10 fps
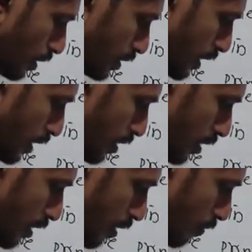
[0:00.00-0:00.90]
This is a
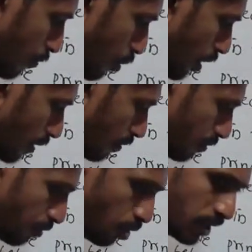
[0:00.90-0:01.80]

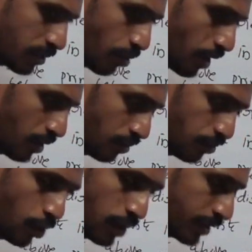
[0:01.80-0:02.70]
focus point.
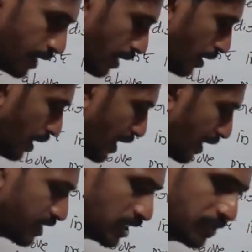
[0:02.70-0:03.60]
Focus here.
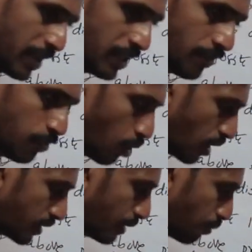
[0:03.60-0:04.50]
Distance between the
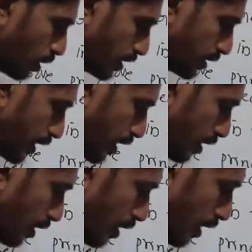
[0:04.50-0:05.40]
focus and pole is
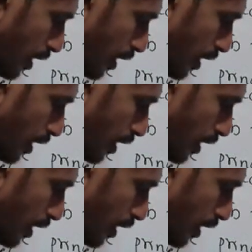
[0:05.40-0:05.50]
here.